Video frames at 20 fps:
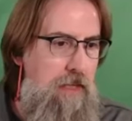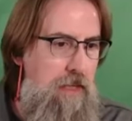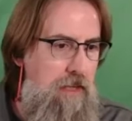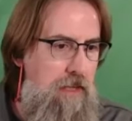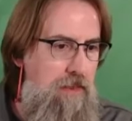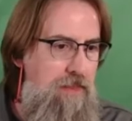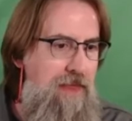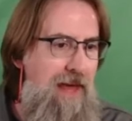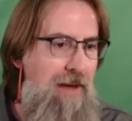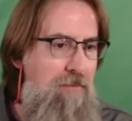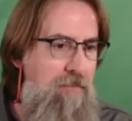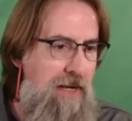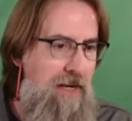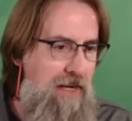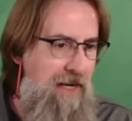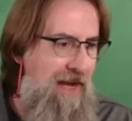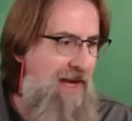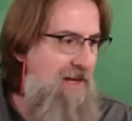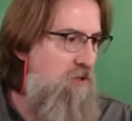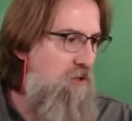That might
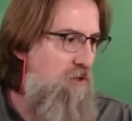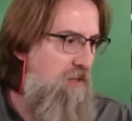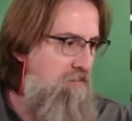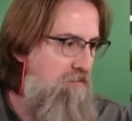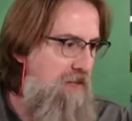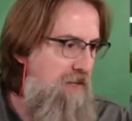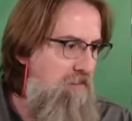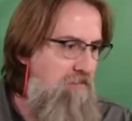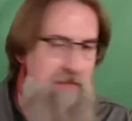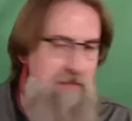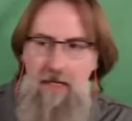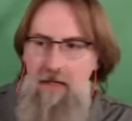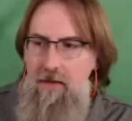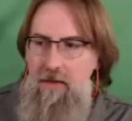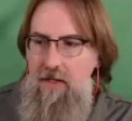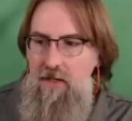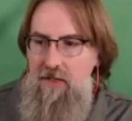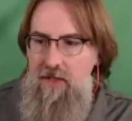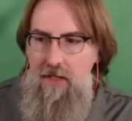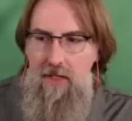actually be me
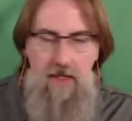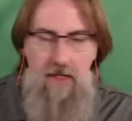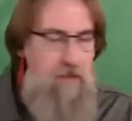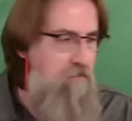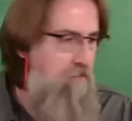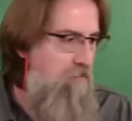this time.